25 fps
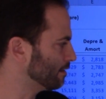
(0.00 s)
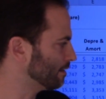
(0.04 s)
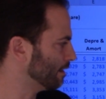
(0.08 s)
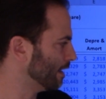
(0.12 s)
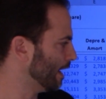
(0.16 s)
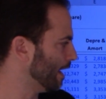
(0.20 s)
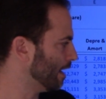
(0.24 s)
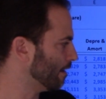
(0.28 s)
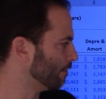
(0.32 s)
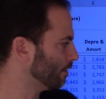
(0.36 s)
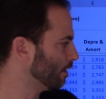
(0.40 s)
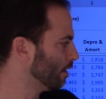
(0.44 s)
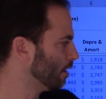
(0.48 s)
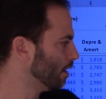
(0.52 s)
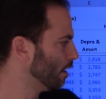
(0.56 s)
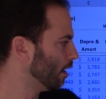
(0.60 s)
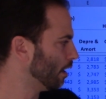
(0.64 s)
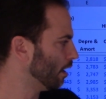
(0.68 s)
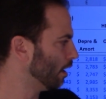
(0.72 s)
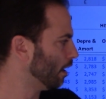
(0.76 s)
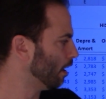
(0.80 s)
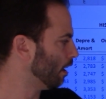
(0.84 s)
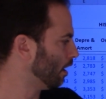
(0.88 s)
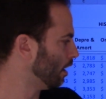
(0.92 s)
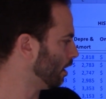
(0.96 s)
They have
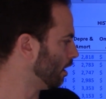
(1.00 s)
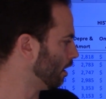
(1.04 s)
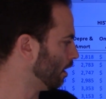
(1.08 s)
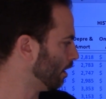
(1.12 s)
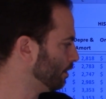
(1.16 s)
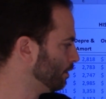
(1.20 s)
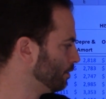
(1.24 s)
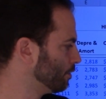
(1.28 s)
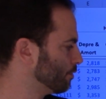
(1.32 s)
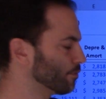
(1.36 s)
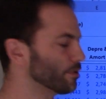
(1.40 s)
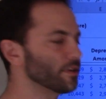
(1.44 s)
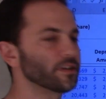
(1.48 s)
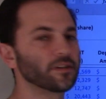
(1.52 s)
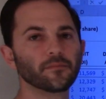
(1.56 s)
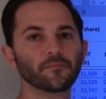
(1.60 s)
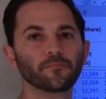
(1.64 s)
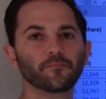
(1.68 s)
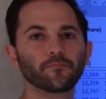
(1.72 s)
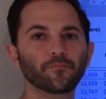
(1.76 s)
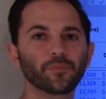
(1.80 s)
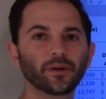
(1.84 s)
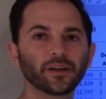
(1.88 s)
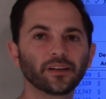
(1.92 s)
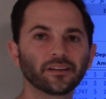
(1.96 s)

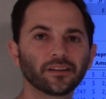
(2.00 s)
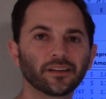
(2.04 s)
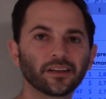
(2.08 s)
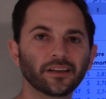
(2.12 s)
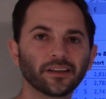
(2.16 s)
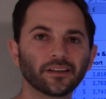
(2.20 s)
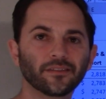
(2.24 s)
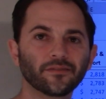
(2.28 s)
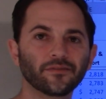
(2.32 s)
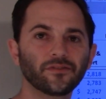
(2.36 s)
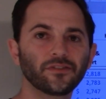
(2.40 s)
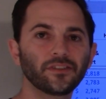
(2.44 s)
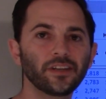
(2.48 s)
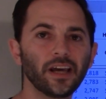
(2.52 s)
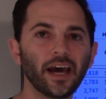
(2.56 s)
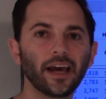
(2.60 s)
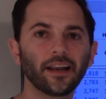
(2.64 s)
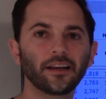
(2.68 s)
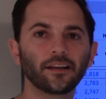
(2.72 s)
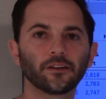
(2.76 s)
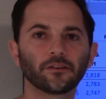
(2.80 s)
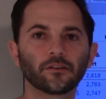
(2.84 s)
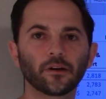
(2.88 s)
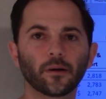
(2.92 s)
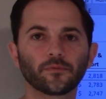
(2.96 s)
100 billion of
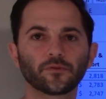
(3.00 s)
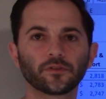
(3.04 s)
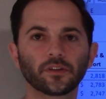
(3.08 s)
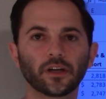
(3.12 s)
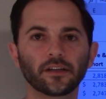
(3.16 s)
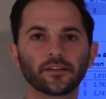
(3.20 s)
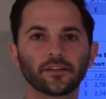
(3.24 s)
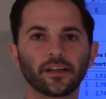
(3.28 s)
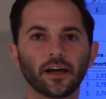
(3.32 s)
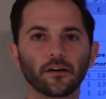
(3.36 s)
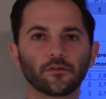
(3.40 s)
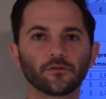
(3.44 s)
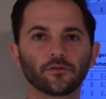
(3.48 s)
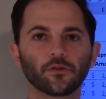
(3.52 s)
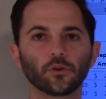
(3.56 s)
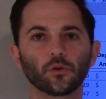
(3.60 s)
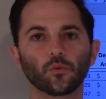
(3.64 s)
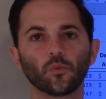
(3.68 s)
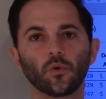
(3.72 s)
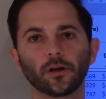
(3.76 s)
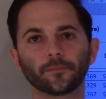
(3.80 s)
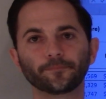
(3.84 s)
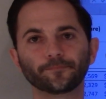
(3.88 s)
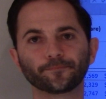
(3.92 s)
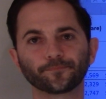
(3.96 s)
debt. You're upside down 2 to
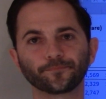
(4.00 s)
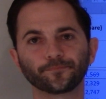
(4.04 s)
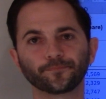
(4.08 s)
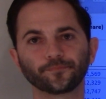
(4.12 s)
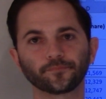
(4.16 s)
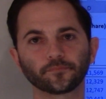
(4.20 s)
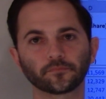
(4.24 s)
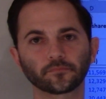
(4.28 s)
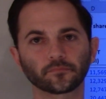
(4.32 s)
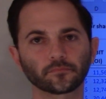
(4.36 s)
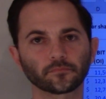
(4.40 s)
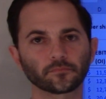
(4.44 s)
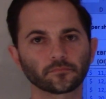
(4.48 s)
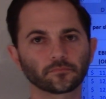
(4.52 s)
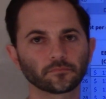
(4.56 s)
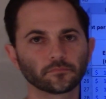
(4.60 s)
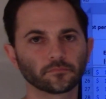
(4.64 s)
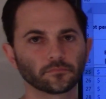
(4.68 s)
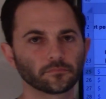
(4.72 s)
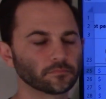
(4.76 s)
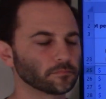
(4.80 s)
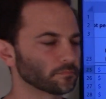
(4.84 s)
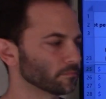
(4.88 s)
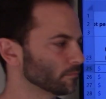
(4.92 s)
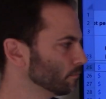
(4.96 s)
1. All
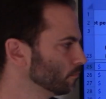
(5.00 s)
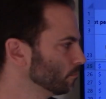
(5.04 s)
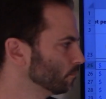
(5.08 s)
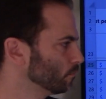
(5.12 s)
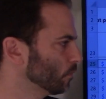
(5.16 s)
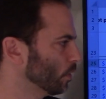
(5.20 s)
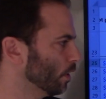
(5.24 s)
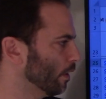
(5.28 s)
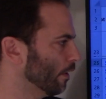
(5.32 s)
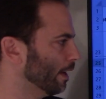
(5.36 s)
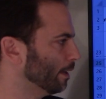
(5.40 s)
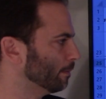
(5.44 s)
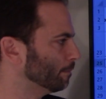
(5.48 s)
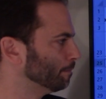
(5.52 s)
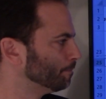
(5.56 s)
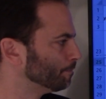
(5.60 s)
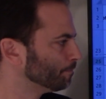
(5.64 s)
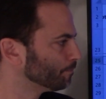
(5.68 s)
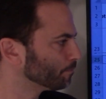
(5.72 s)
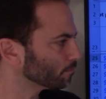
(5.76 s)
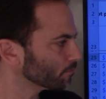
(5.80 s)
right.